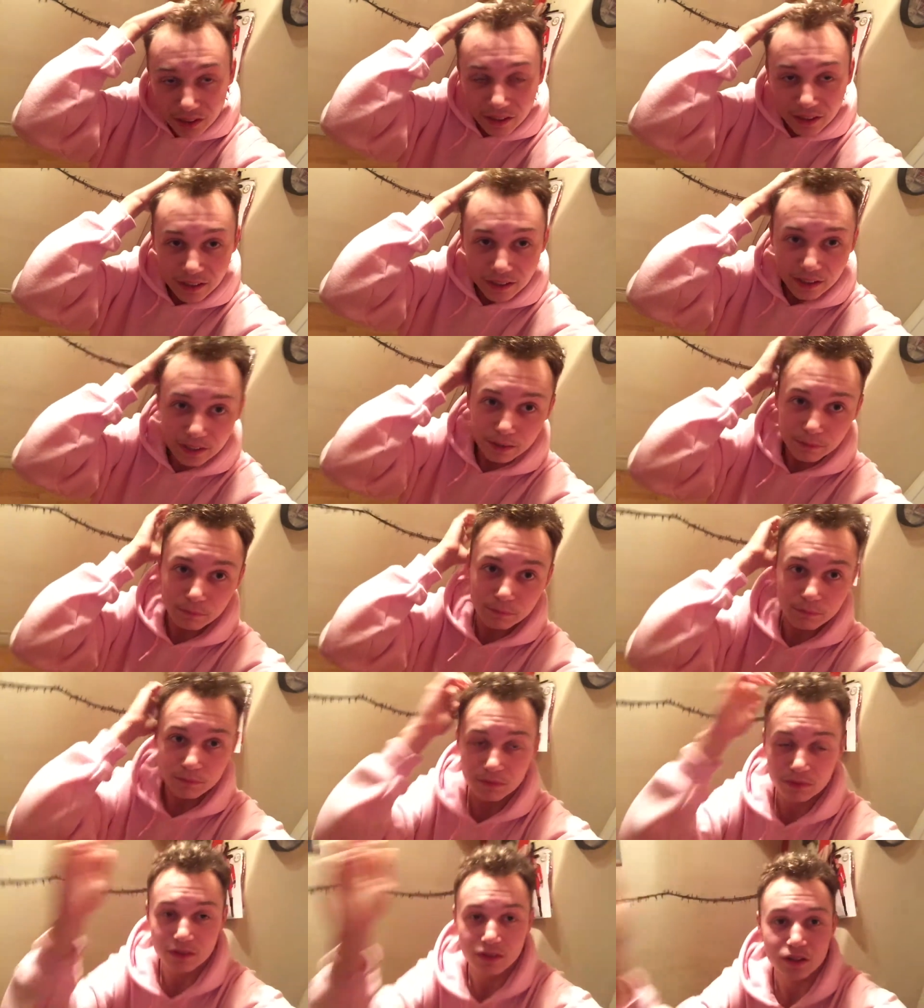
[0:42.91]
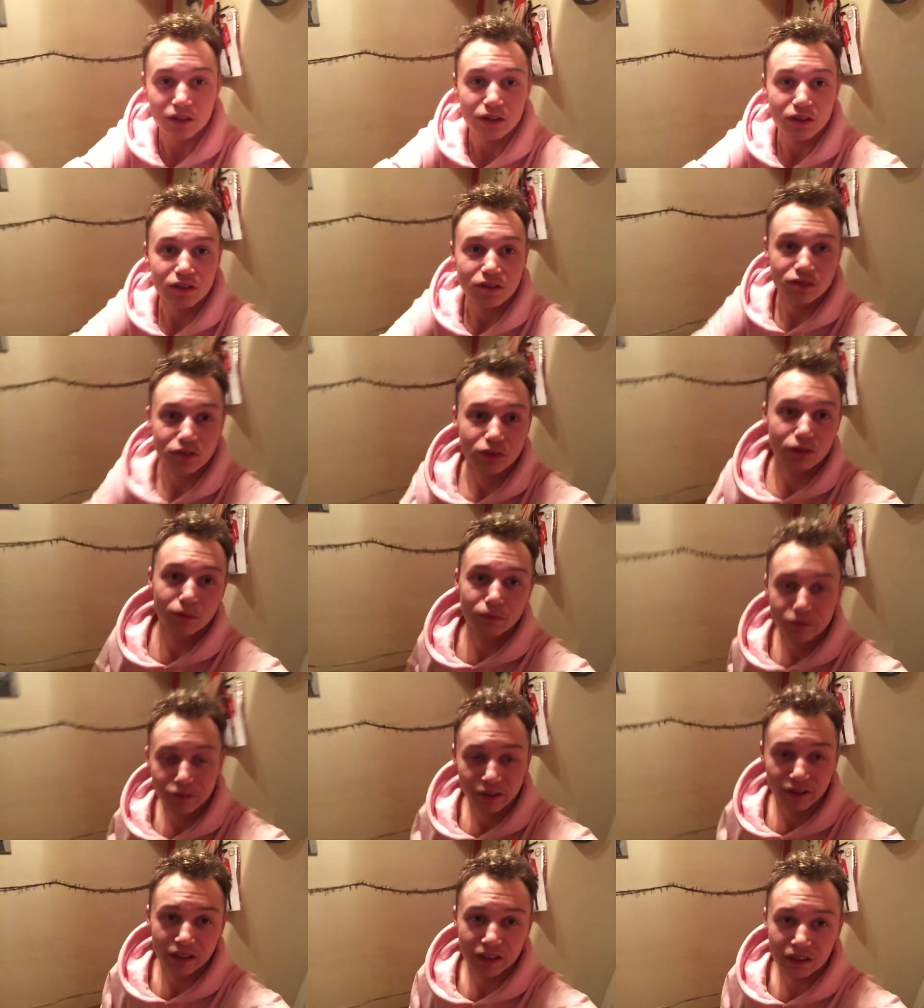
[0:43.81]
Um, some
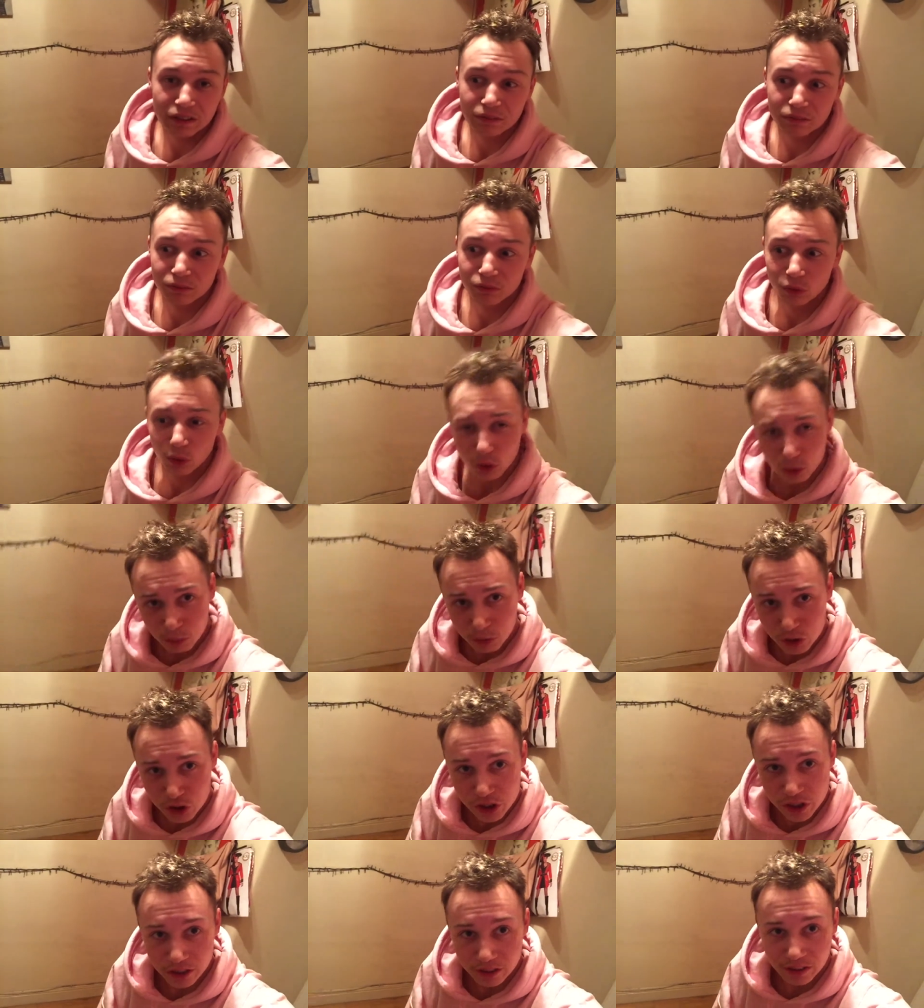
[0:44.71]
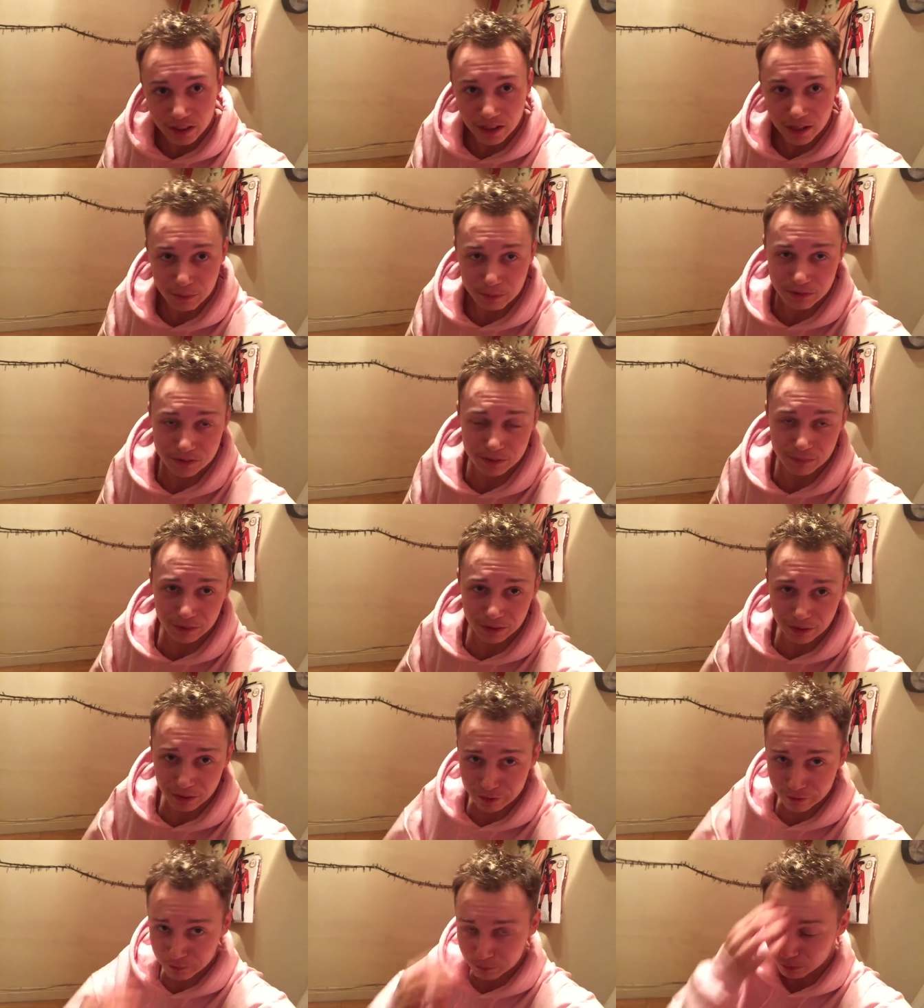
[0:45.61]
very normal shit that happens in my
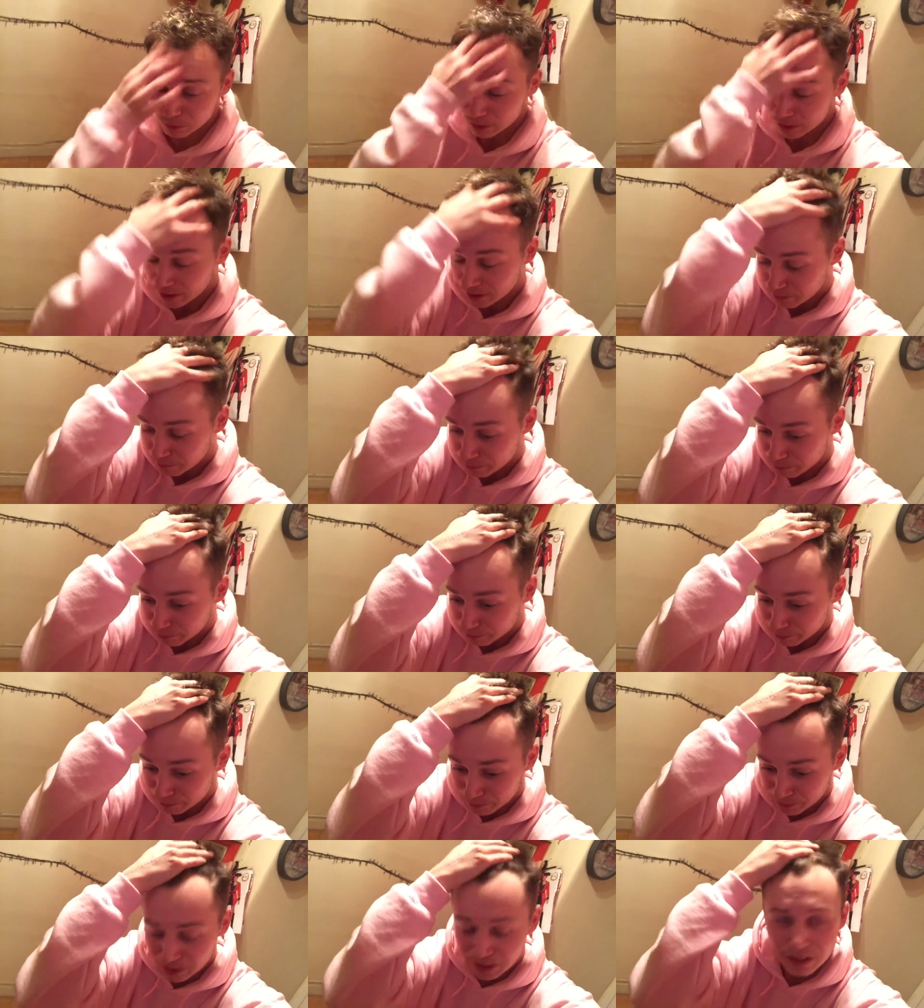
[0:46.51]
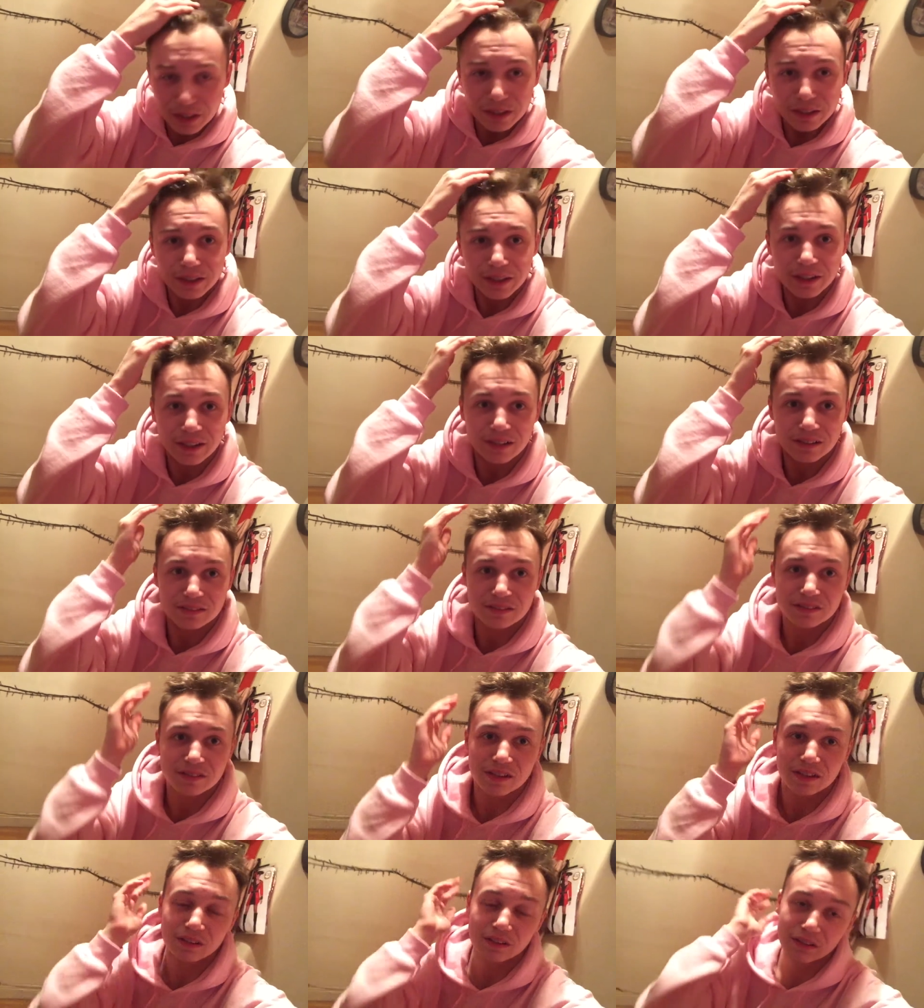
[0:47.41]
life, but um, yeah, as I
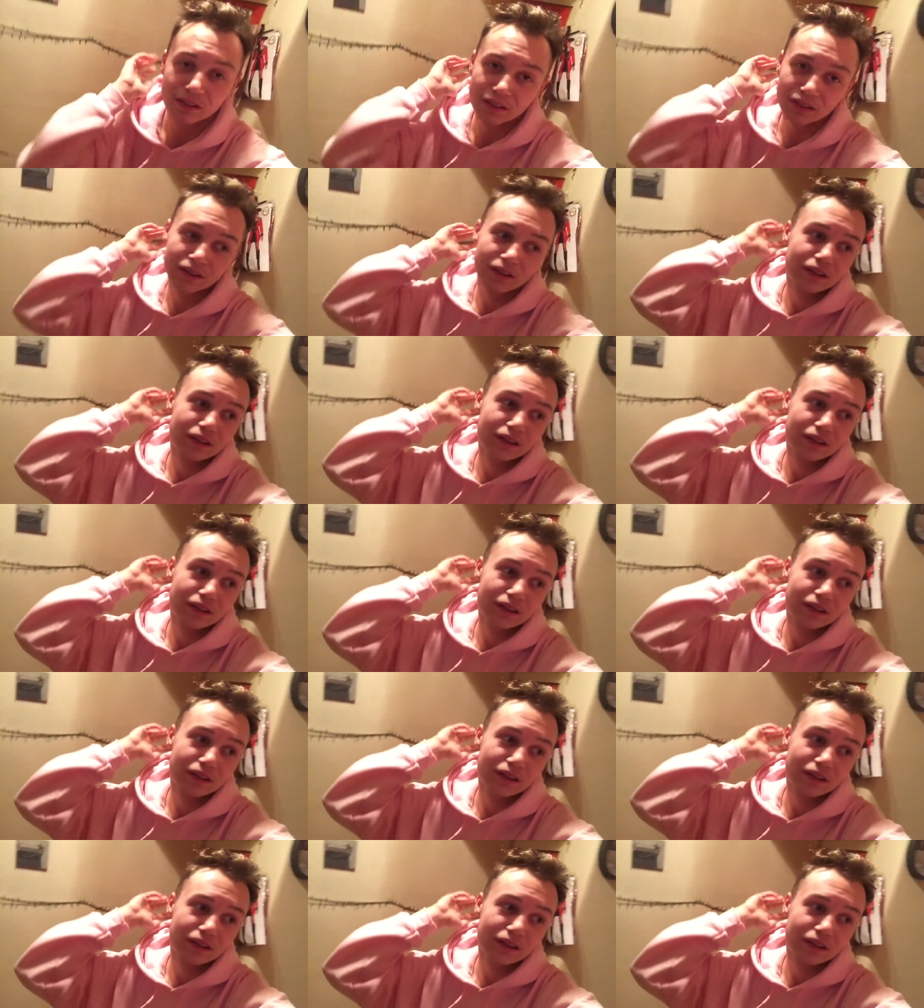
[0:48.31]
said,